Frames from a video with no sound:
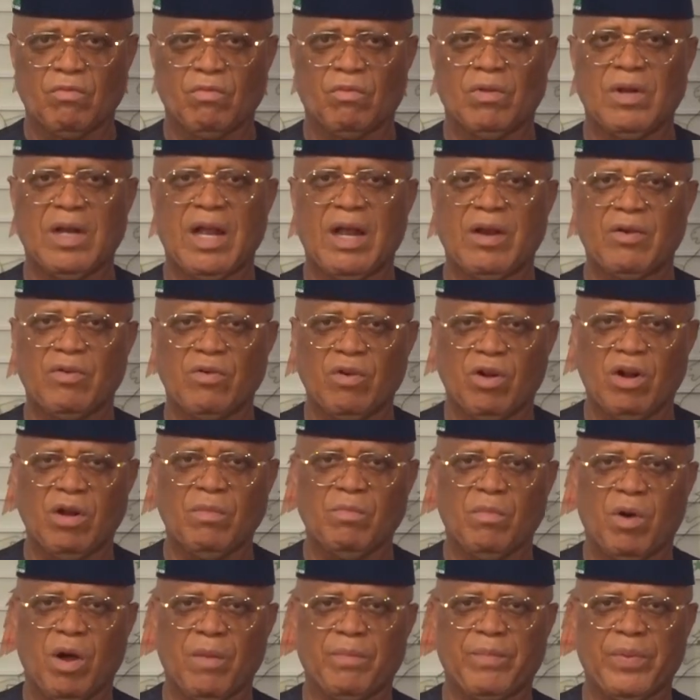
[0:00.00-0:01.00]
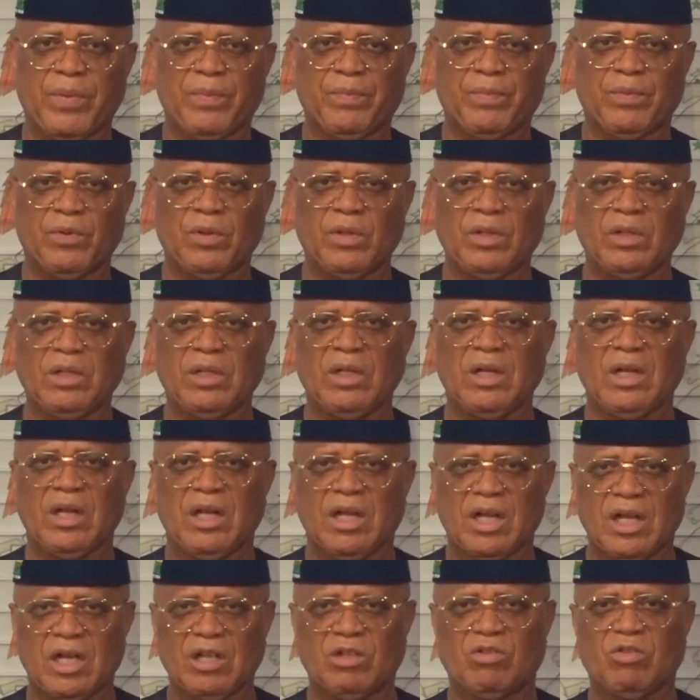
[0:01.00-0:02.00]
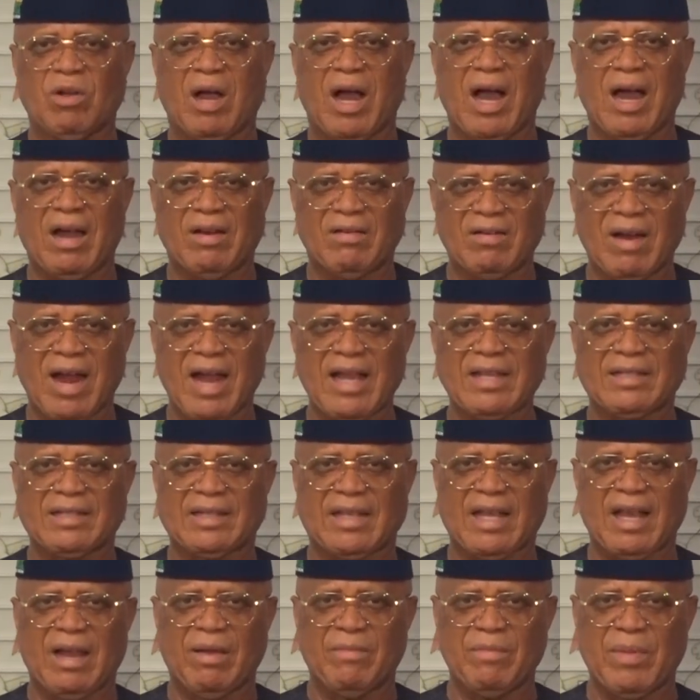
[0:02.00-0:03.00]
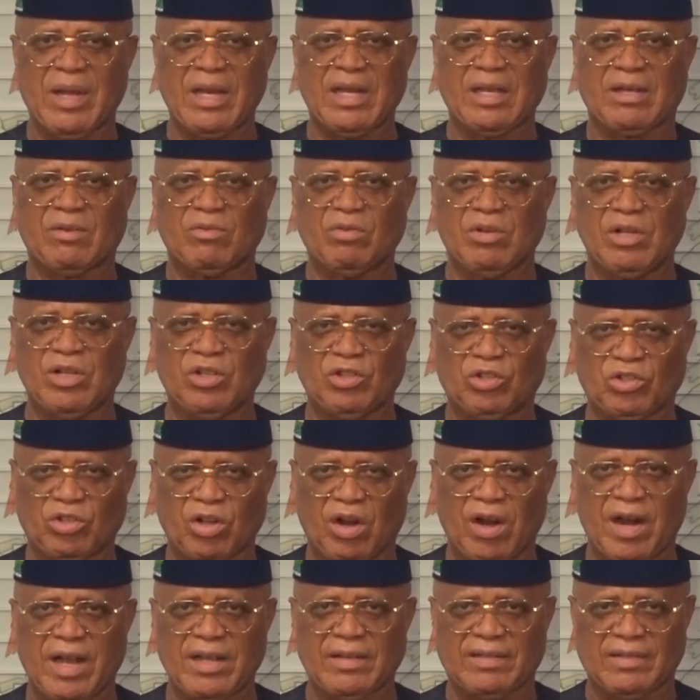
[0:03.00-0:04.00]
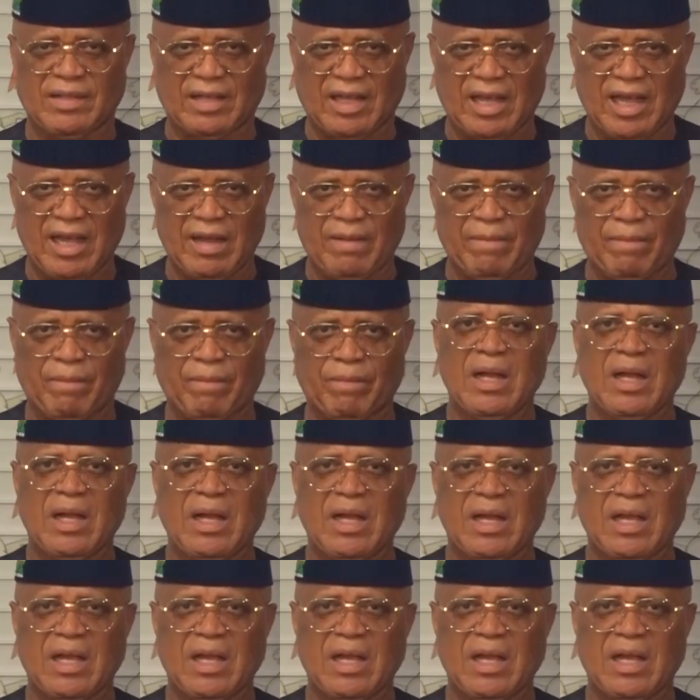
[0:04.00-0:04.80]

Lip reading: we'll enroll more people into our Rise Care Medical Insurance Scheme,